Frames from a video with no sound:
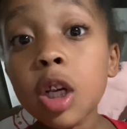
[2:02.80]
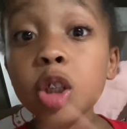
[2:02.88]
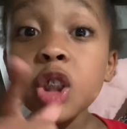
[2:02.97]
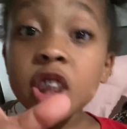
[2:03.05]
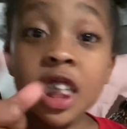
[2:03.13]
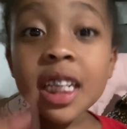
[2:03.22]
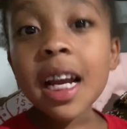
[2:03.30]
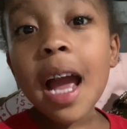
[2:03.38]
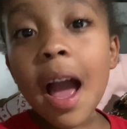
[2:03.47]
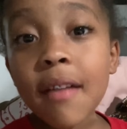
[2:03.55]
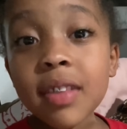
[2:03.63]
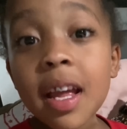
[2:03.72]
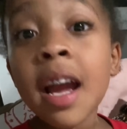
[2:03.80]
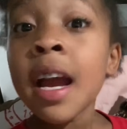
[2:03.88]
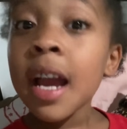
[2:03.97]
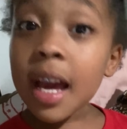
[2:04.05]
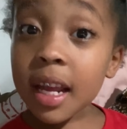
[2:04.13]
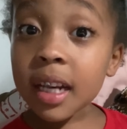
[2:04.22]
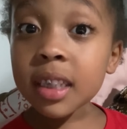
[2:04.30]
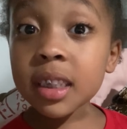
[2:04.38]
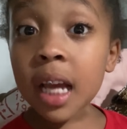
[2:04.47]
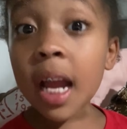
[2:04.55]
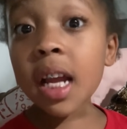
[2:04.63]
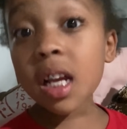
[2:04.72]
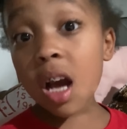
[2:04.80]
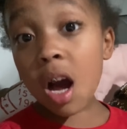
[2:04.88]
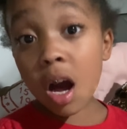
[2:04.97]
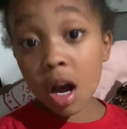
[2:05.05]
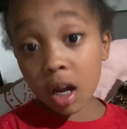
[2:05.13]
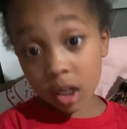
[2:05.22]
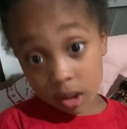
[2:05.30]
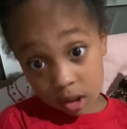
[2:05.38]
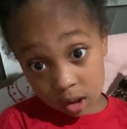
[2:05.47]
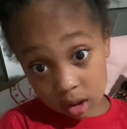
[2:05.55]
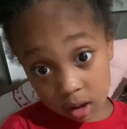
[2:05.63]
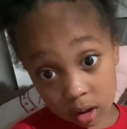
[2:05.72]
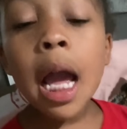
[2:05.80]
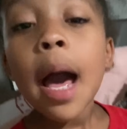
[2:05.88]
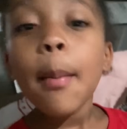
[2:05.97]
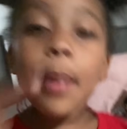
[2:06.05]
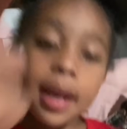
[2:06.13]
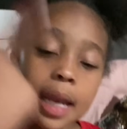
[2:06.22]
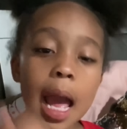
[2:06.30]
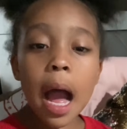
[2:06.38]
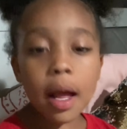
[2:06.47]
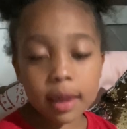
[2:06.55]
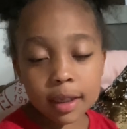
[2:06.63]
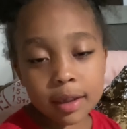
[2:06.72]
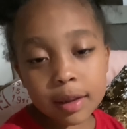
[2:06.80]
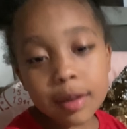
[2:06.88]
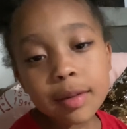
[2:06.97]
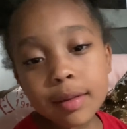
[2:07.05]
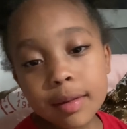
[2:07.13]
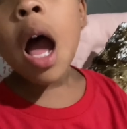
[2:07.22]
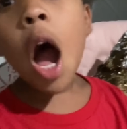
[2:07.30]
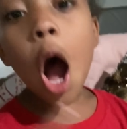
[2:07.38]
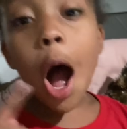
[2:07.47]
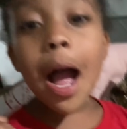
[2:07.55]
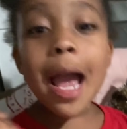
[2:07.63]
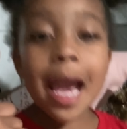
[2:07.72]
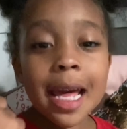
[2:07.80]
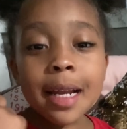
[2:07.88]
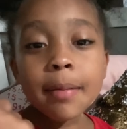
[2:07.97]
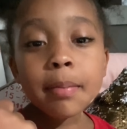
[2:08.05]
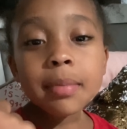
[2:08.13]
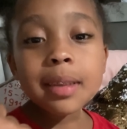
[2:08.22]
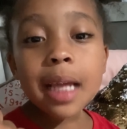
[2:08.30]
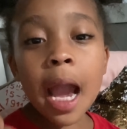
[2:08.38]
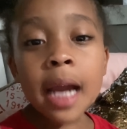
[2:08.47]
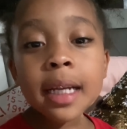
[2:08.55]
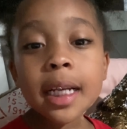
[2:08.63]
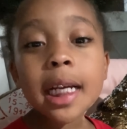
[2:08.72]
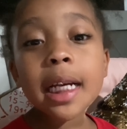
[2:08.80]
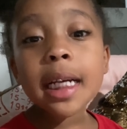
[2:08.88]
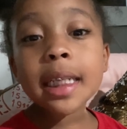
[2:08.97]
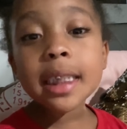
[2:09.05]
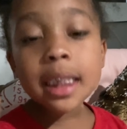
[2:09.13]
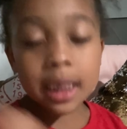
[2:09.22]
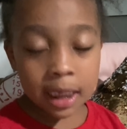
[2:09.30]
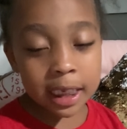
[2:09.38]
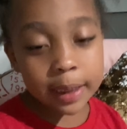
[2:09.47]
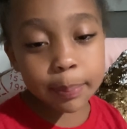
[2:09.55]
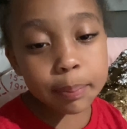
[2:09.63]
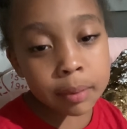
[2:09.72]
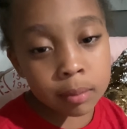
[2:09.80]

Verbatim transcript: she didn't have to entertain us. But now look, I am tainted asleep.